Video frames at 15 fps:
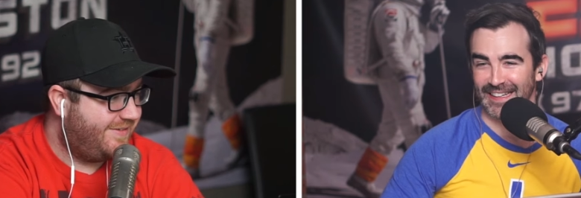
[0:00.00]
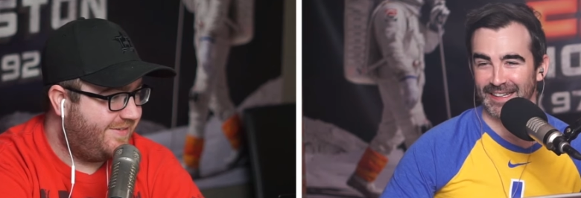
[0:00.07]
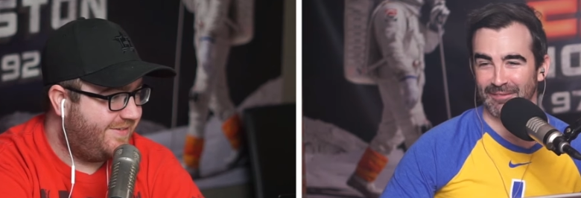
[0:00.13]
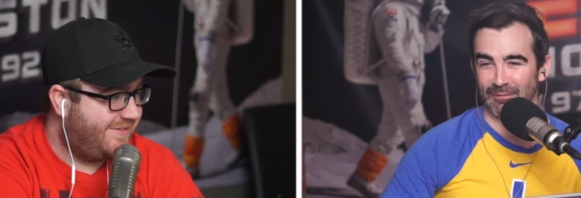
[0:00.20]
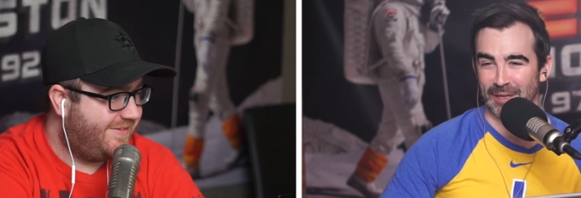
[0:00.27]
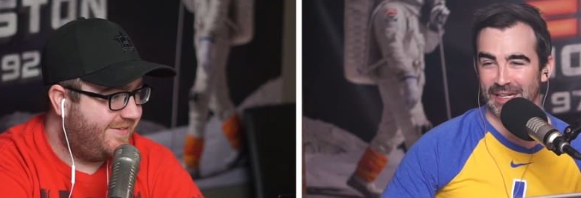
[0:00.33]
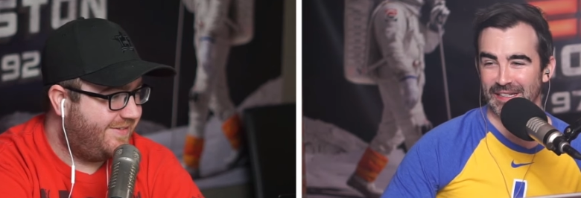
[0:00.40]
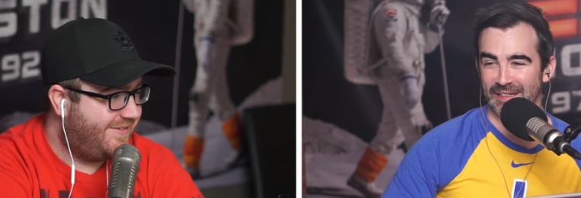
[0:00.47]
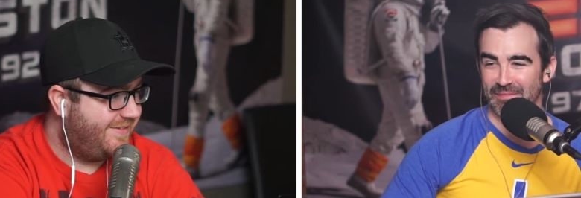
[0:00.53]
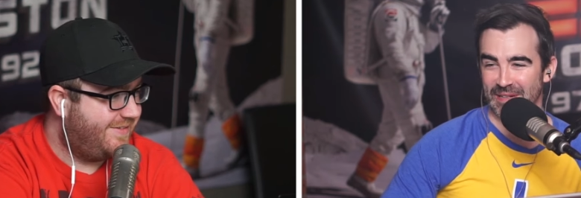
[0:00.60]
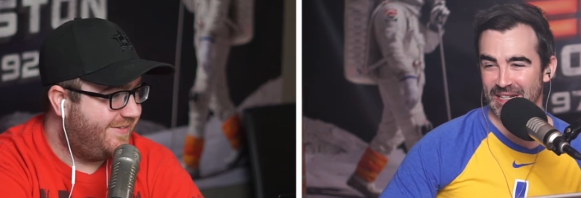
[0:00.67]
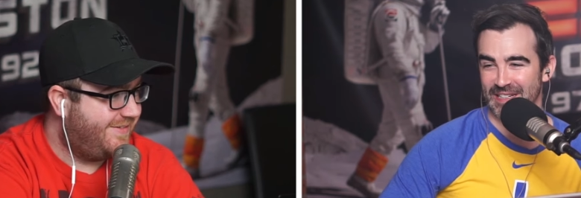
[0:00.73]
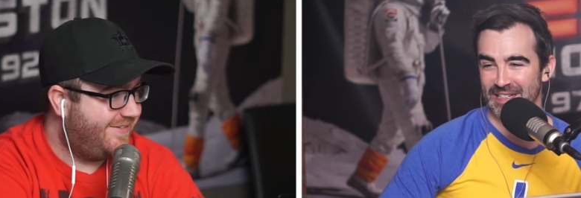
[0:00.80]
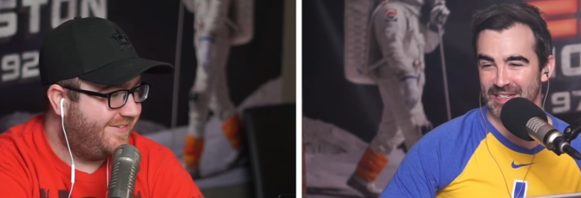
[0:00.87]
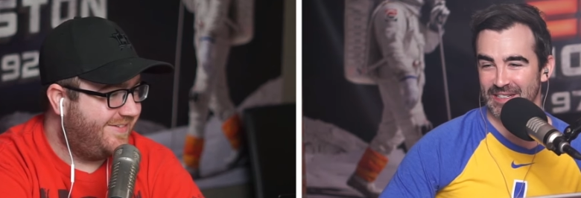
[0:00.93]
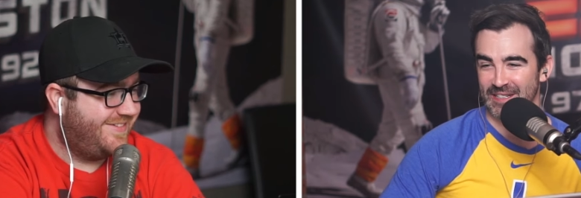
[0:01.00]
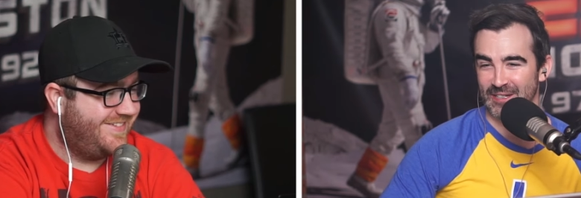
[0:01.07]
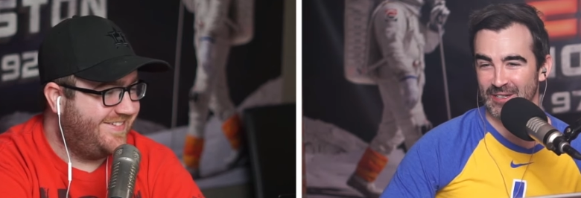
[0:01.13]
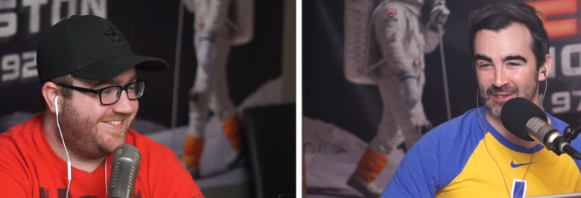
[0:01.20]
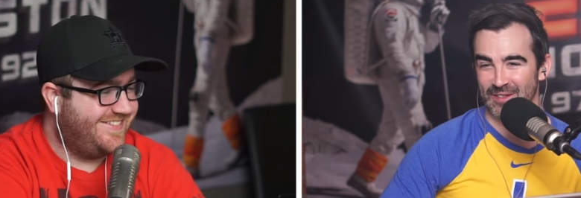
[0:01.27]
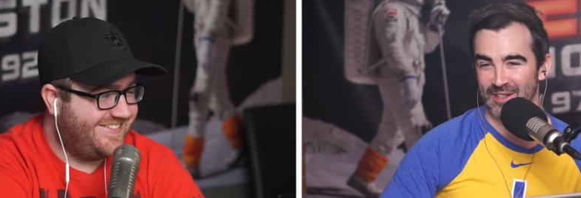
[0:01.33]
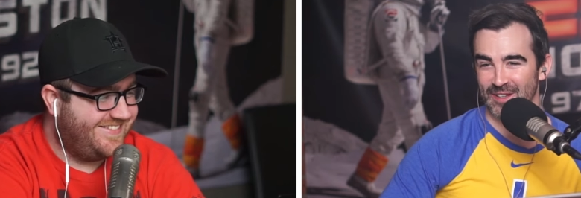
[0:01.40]
Speaker 1: that we in media
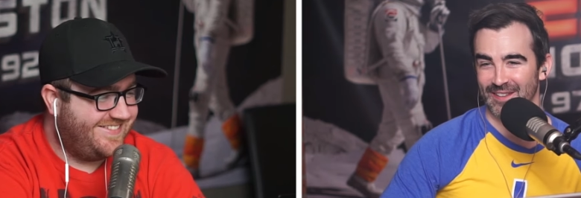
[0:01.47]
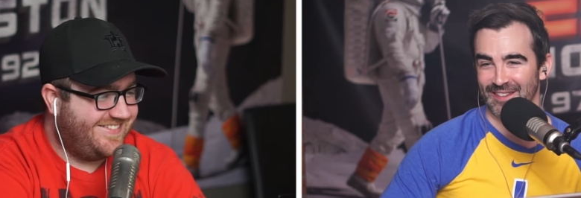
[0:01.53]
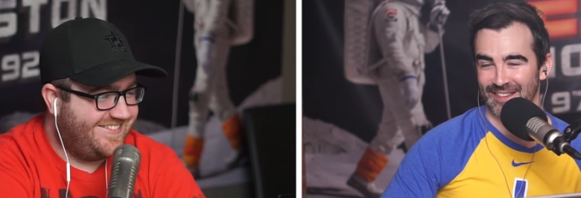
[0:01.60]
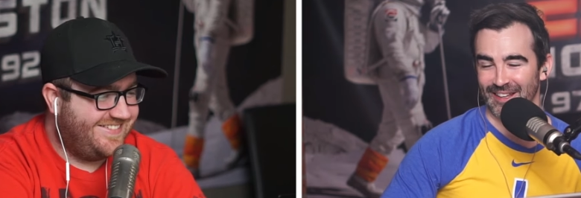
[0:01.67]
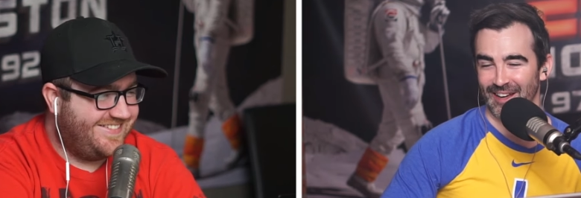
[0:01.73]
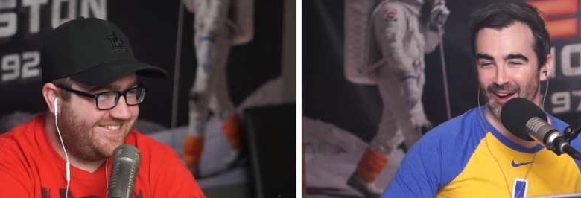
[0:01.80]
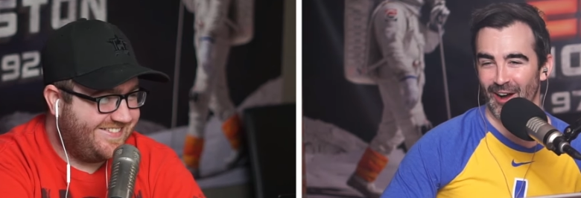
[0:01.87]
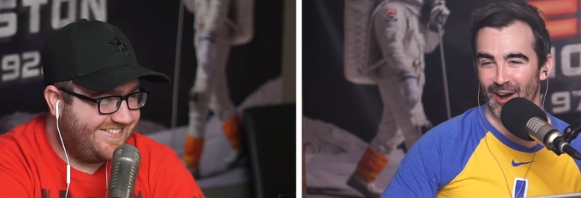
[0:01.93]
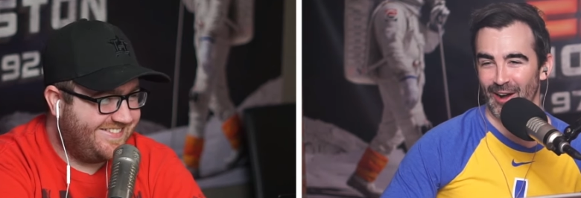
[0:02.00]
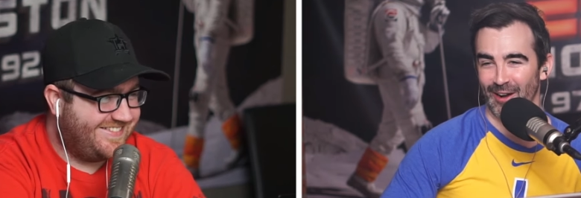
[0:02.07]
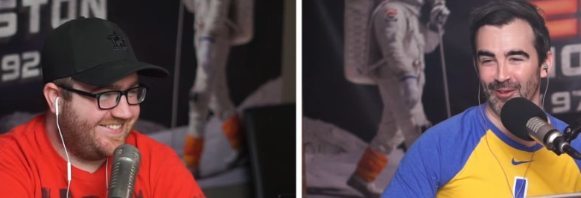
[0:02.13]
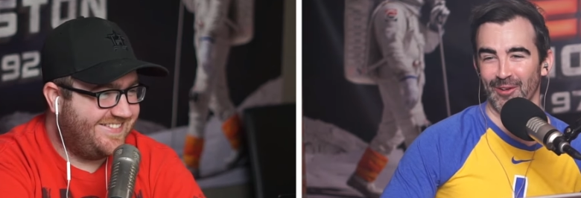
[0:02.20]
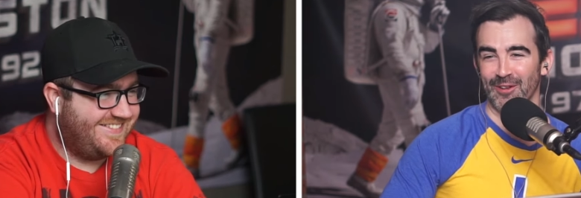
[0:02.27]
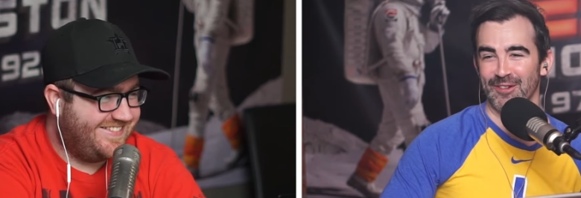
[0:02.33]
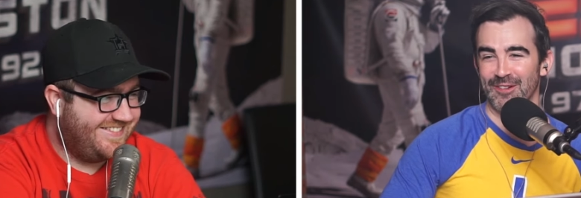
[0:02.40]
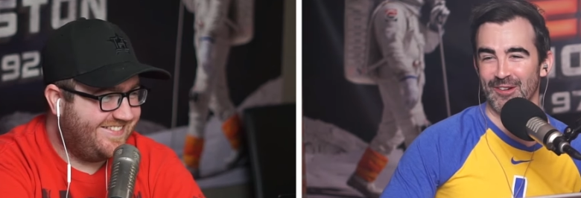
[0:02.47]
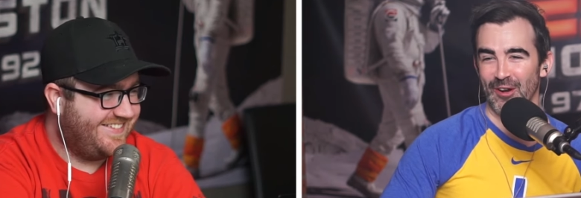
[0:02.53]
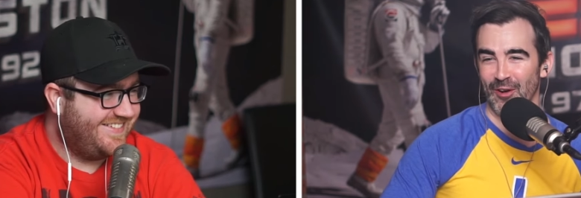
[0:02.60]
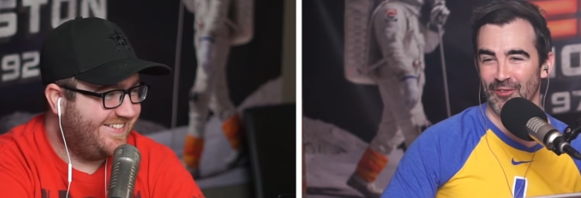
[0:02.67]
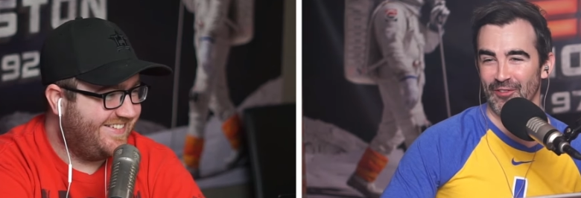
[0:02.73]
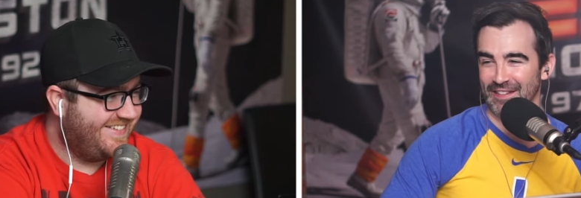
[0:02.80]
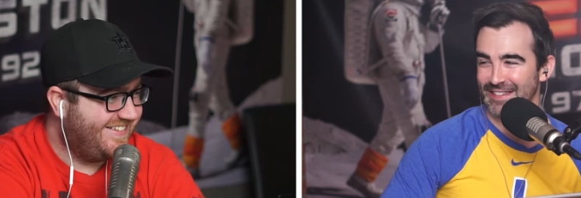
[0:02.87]
do the the awkward
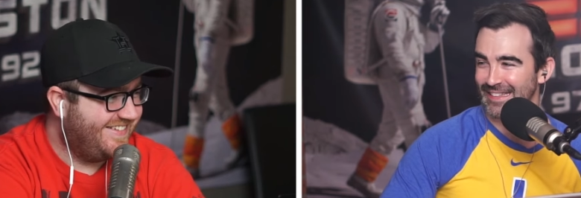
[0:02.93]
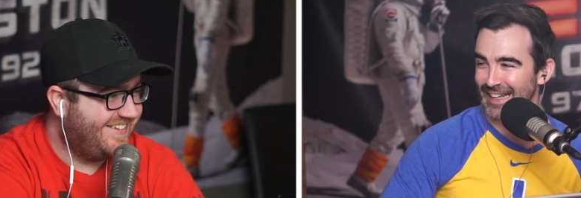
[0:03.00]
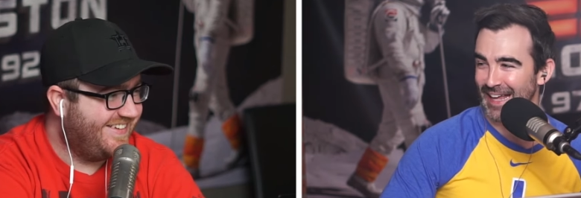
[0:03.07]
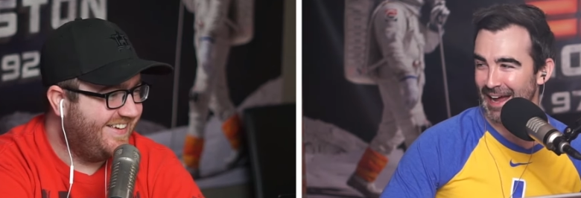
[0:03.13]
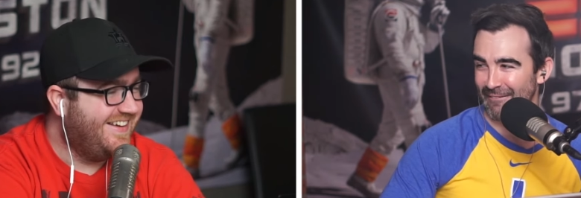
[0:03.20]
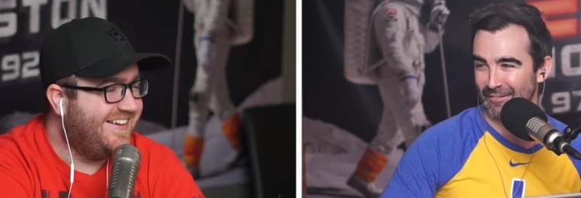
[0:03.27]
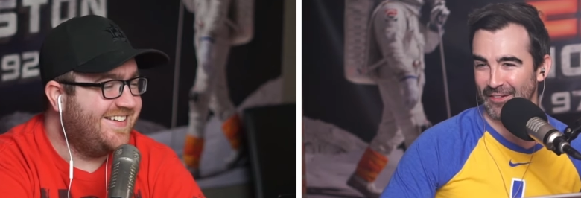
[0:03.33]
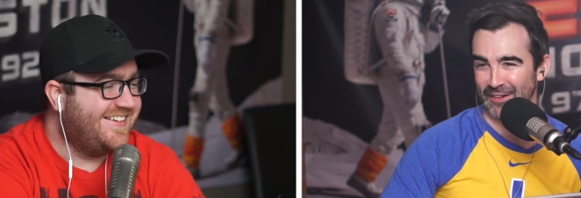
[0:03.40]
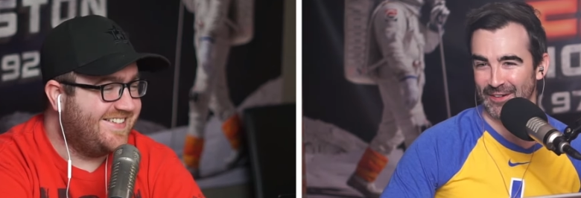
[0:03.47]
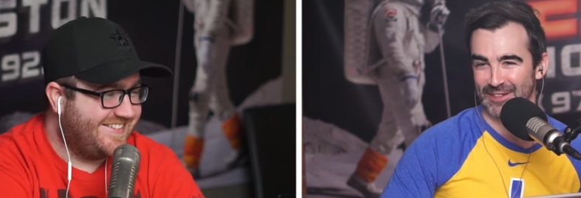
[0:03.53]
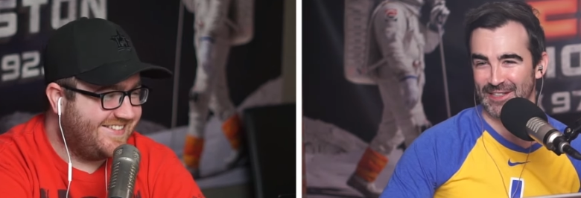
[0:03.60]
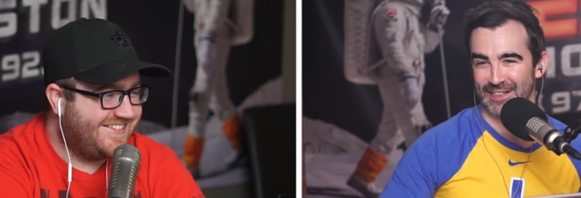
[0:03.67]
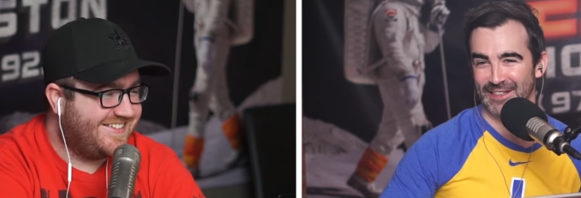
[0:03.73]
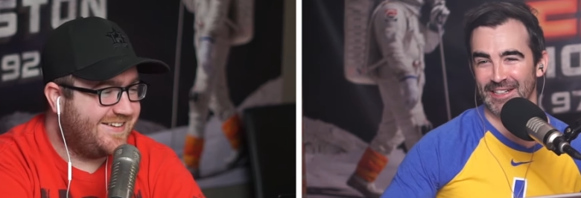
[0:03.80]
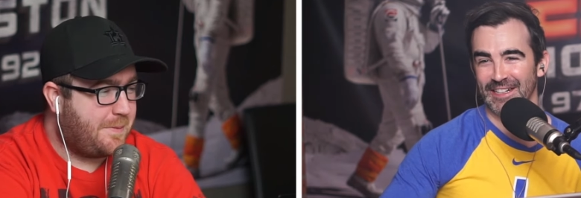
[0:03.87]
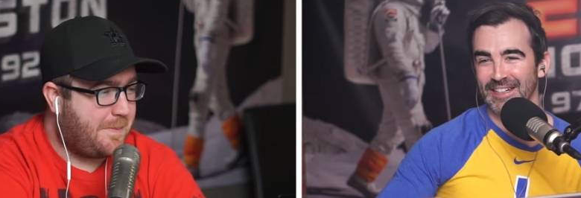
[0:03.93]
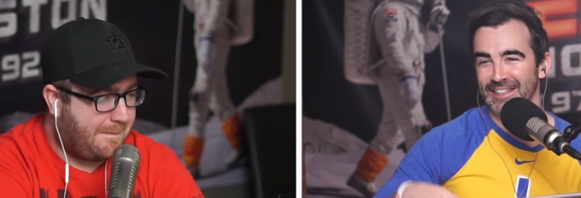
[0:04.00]
nervous laughter to